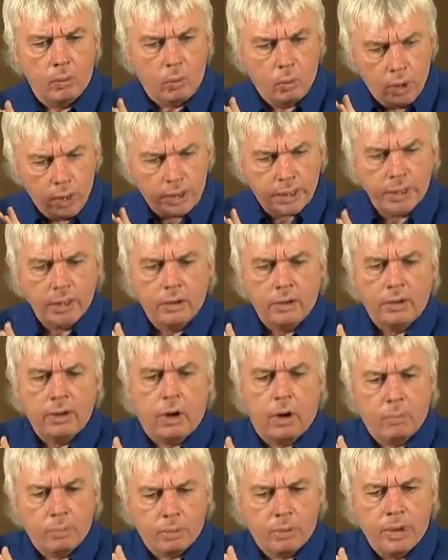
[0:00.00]

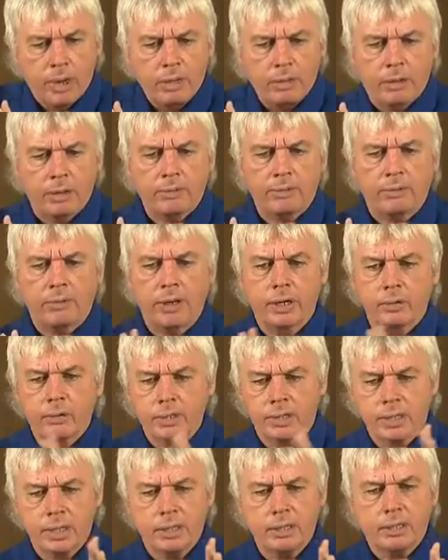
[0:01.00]
operating on a
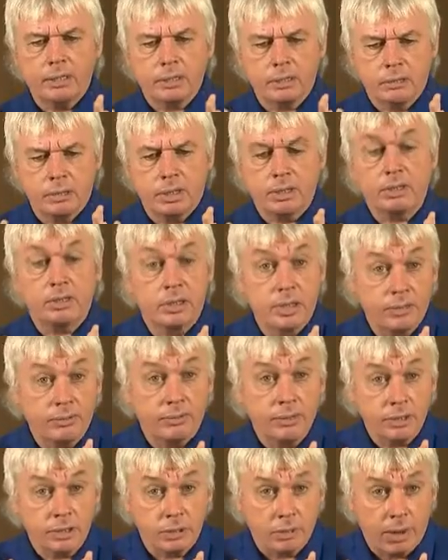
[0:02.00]
frequency that's
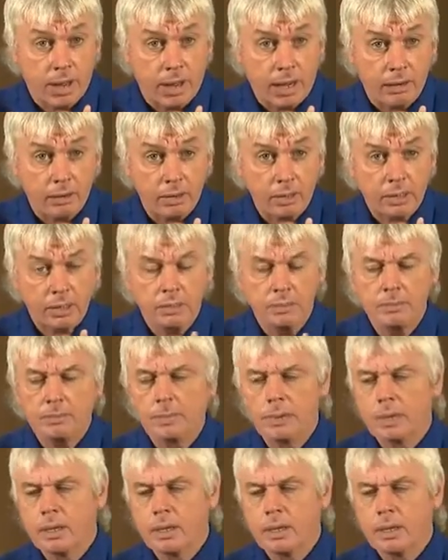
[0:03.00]
different to ours,